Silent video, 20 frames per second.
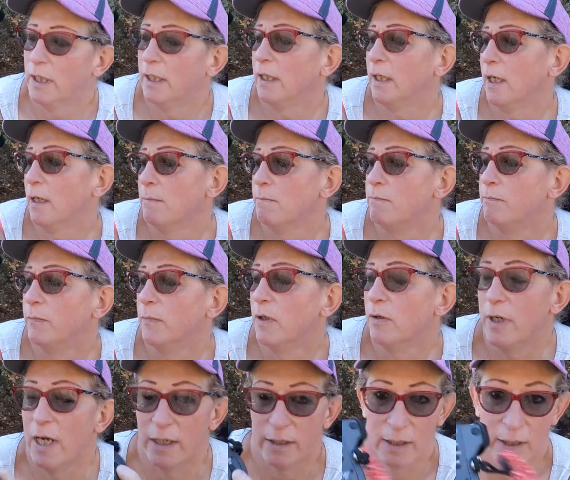that again?
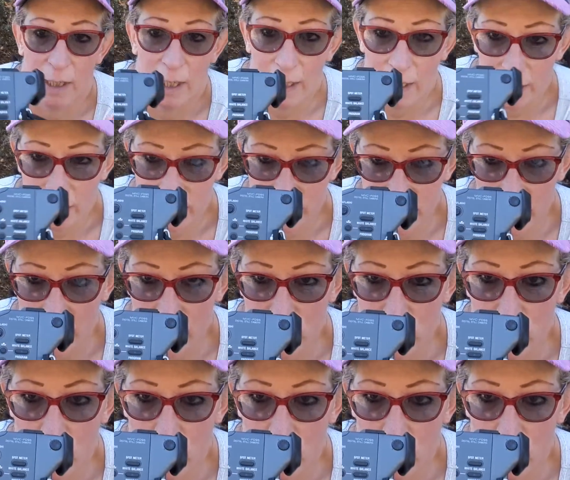Oh yeah, steady